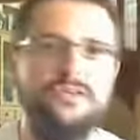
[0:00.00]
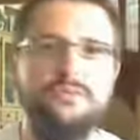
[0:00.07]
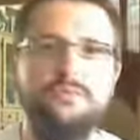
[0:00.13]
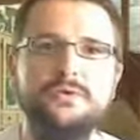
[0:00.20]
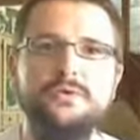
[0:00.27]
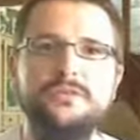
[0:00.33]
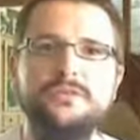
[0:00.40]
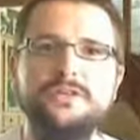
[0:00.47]
could
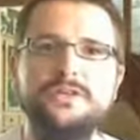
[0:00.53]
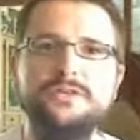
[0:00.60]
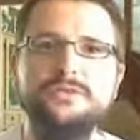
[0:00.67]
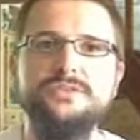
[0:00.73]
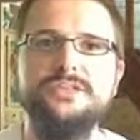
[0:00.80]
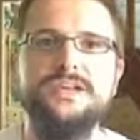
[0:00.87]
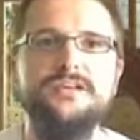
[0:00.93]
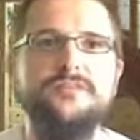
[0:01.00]
be referred to
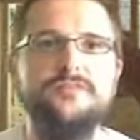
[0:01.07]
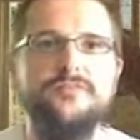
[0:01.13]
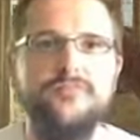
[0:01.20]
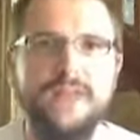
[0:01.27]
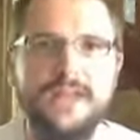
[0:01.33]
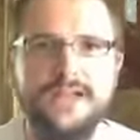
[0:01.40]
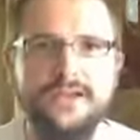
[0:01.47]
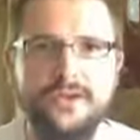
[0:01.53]
as a
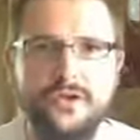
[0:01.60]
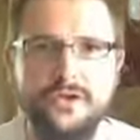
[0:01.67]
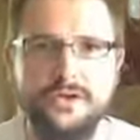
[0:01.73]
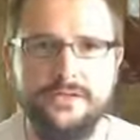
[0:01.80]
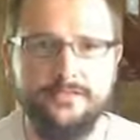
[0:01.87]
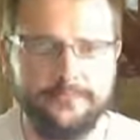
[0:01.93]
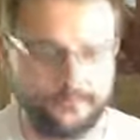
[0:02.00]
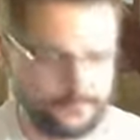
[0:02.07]
flat
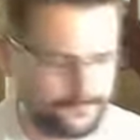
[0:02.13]
9.